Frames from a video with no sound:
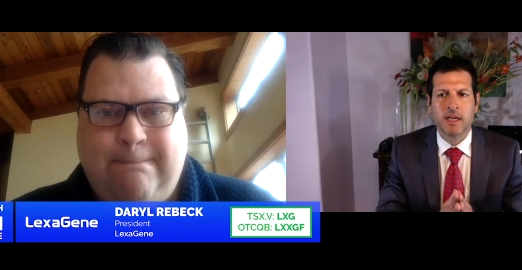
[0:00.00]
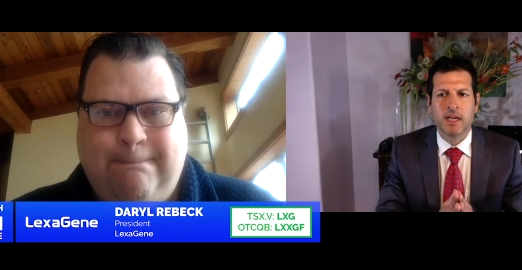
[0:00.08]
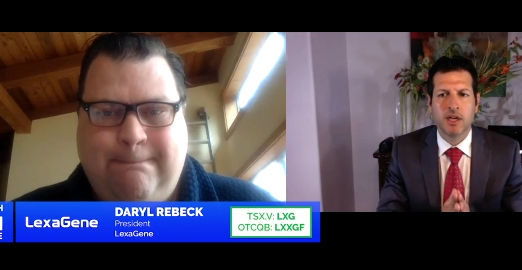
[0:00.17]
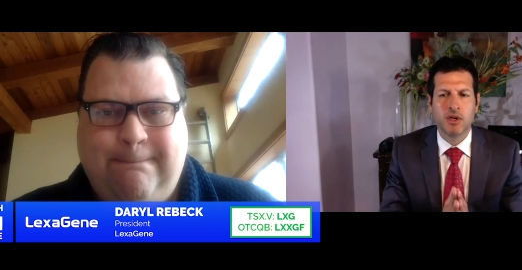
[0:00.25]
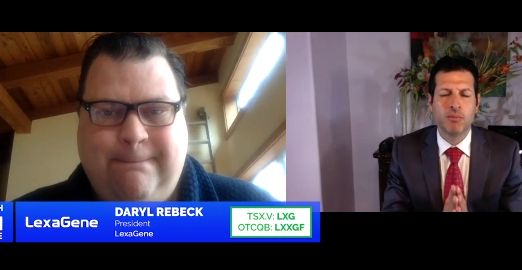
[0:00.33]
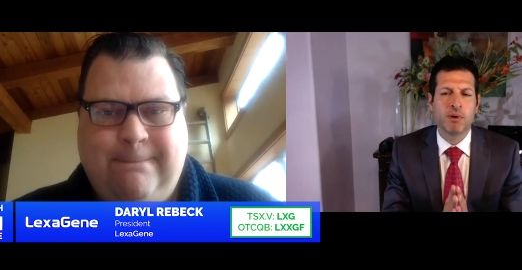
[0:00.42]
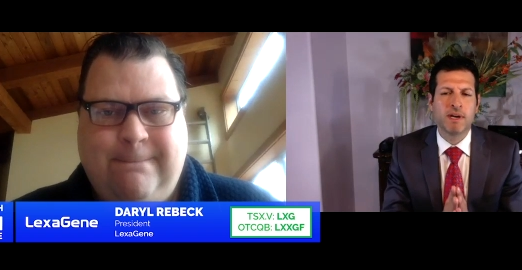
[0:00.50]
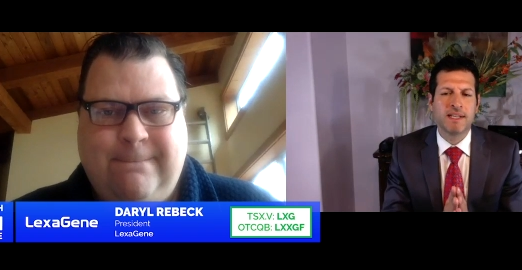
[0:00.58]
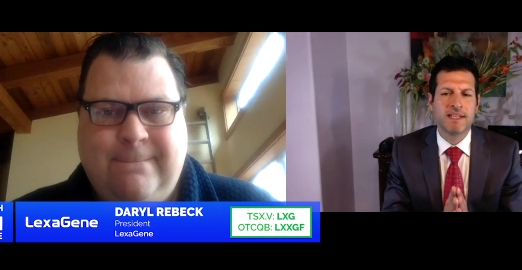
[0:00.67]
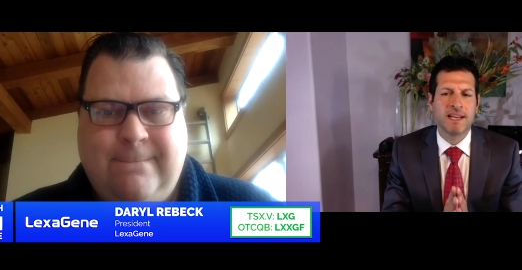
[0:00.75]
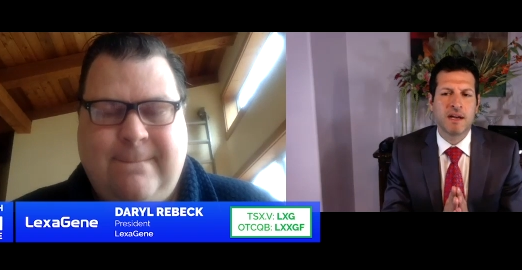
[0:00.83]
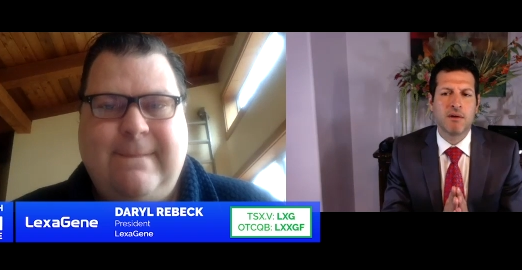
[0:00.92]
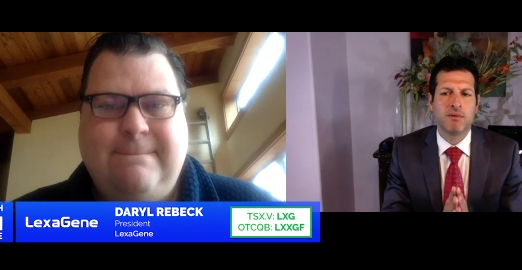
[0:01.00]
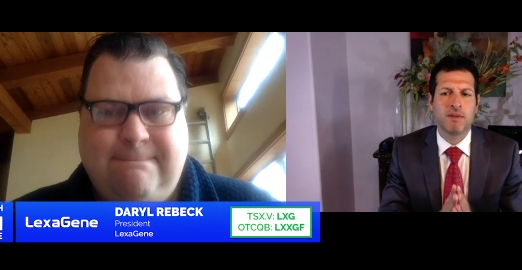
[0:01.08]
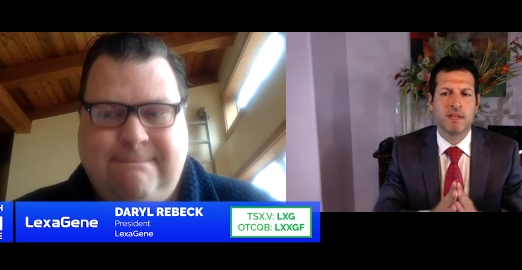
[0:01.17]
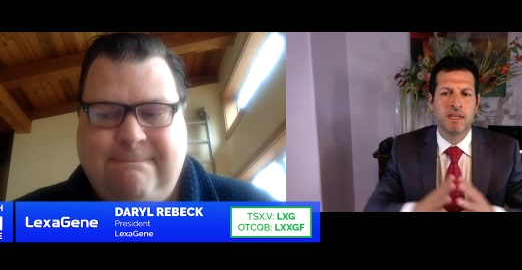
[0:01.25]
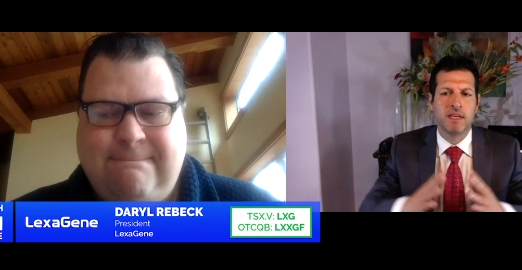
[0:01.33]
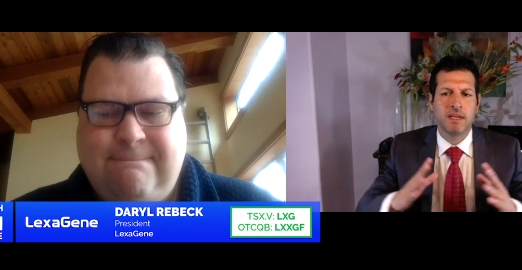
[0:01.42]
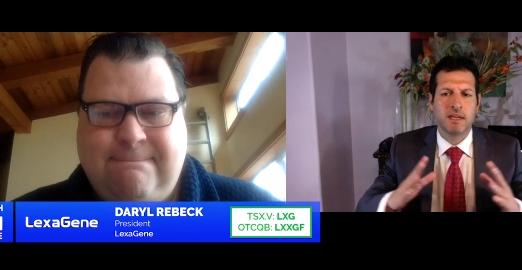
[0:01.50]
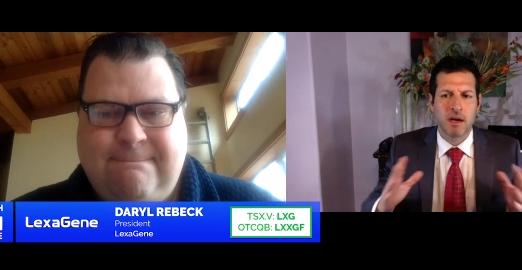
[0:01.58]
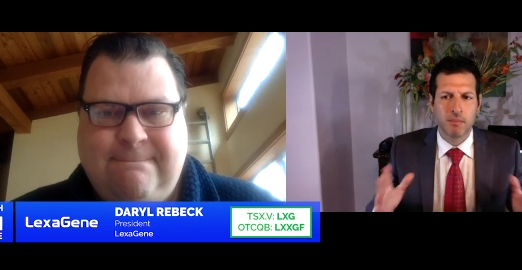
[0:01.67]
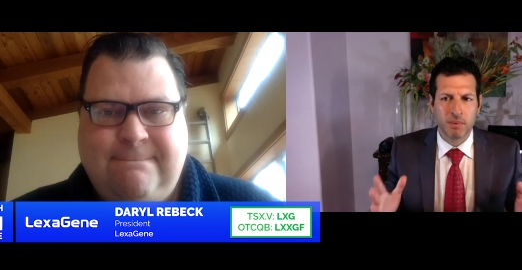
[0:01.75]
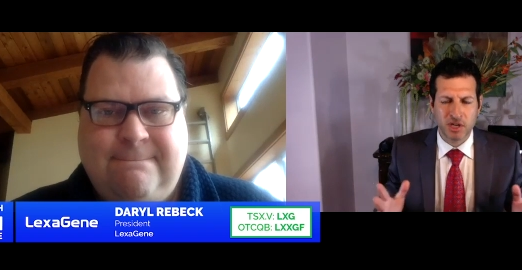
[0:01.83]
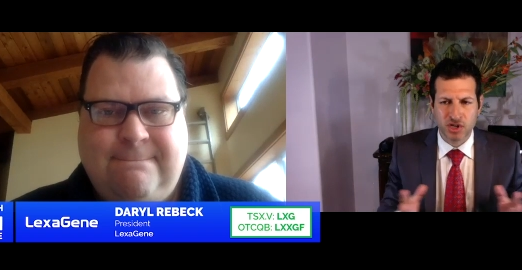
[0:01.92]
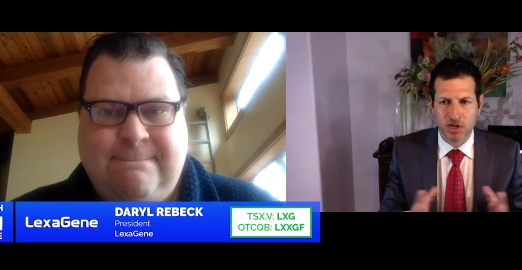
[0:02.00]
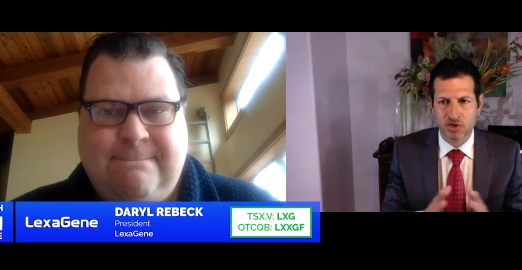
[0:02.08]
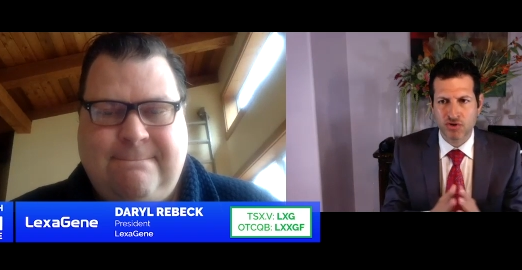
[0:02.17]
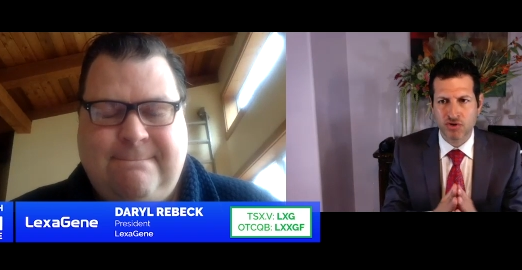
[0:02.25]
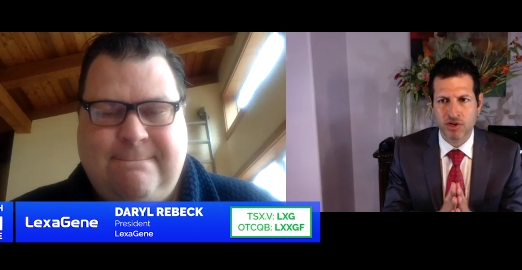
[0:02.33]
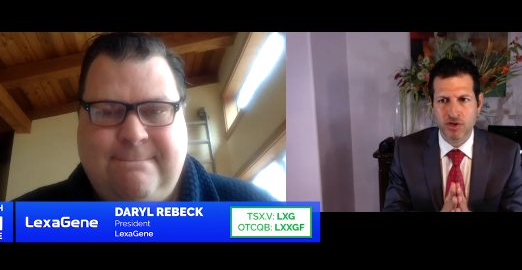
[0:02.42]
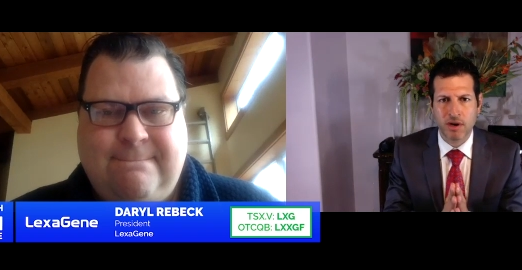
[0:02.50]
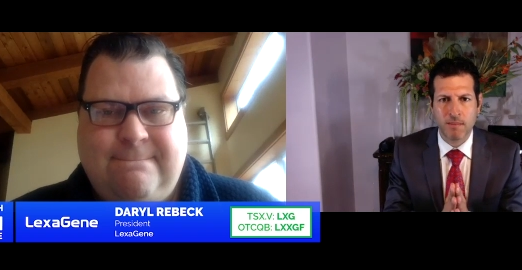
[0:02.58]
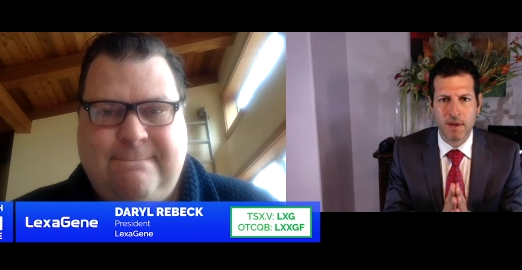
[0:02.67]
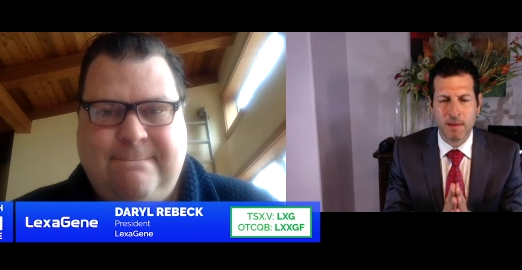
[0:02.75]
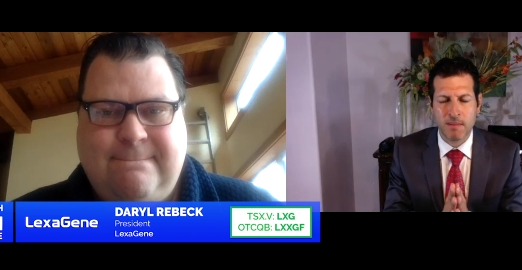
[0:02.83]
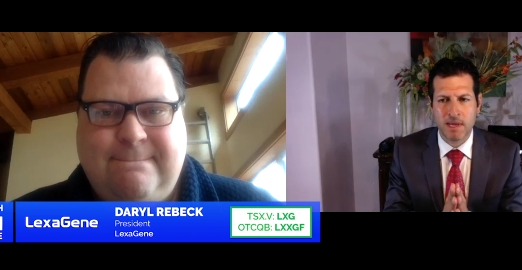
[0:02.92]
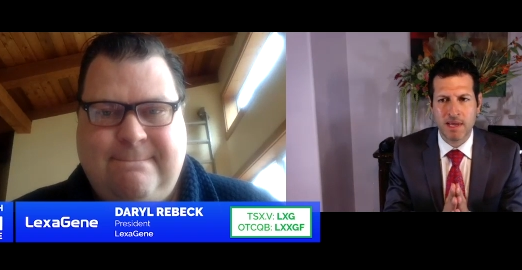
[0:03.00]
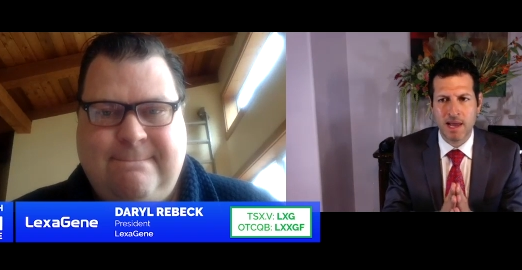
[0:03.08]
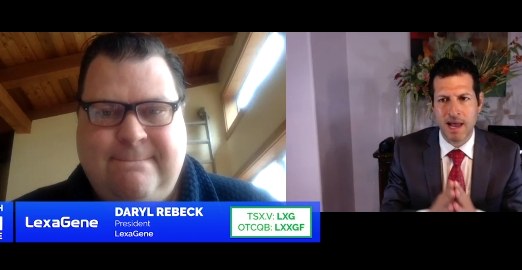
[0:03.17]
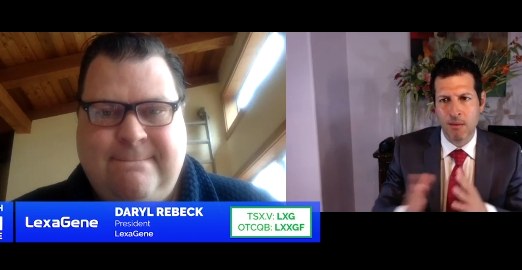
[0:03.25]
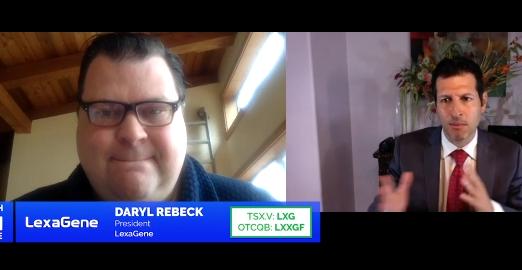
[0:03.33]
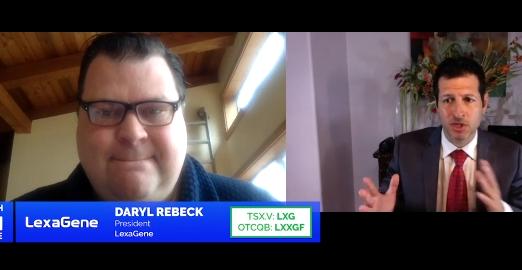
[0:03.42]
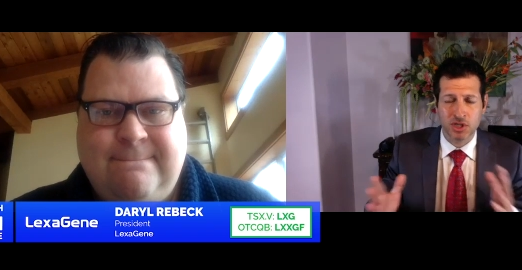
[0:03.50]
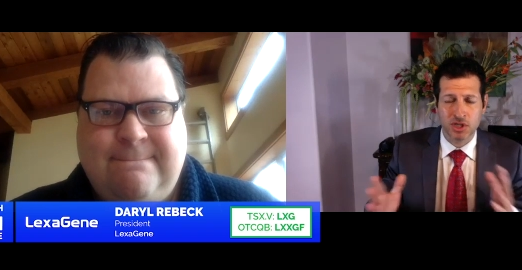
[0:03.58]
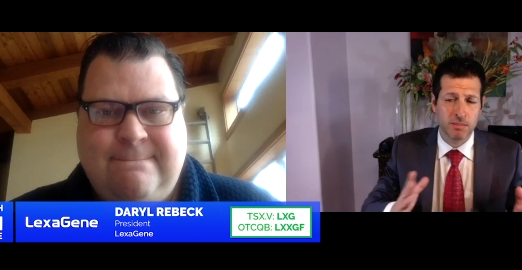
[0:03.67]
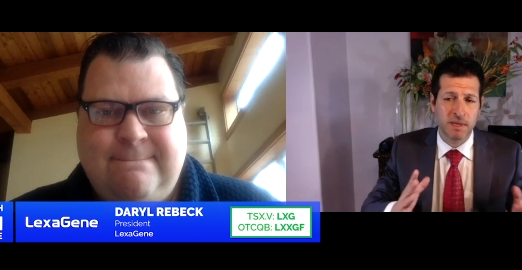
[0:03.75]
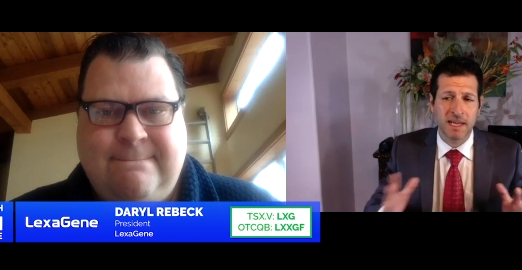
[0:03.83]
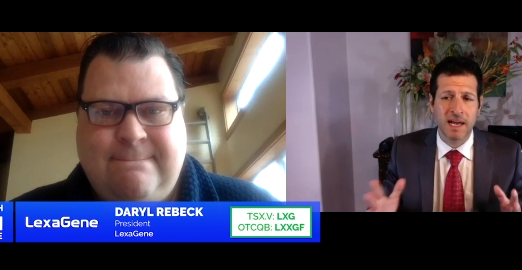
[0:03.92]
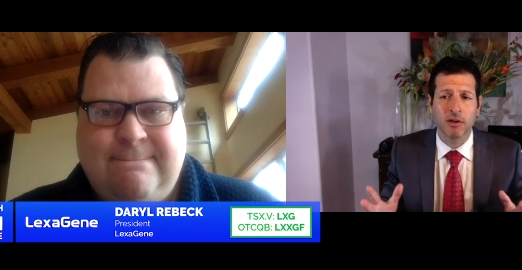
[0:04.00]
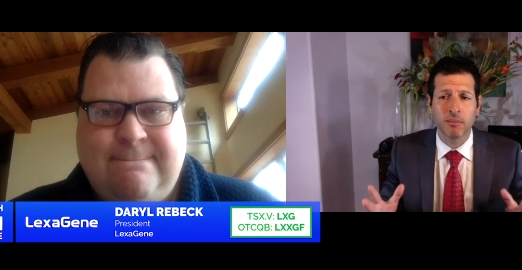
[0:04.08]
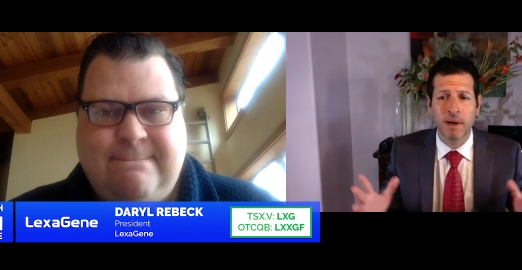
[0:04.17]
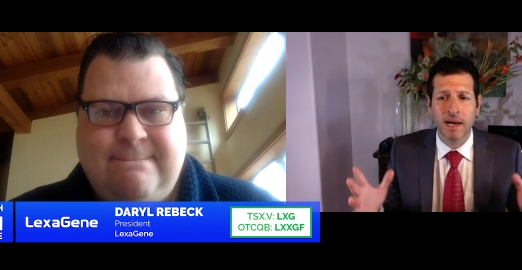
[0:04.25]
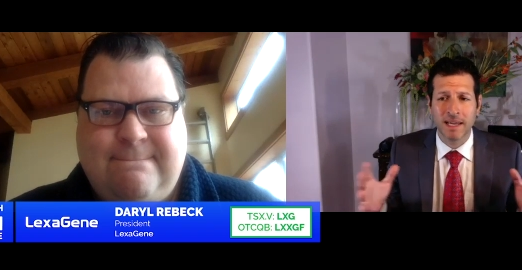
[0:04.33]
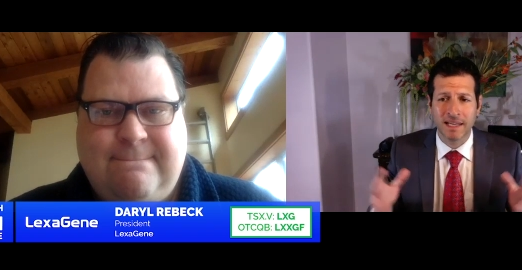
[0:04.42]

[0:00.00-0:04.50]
Speaker 1: Can you break down the company share structure and maybe how much is being held by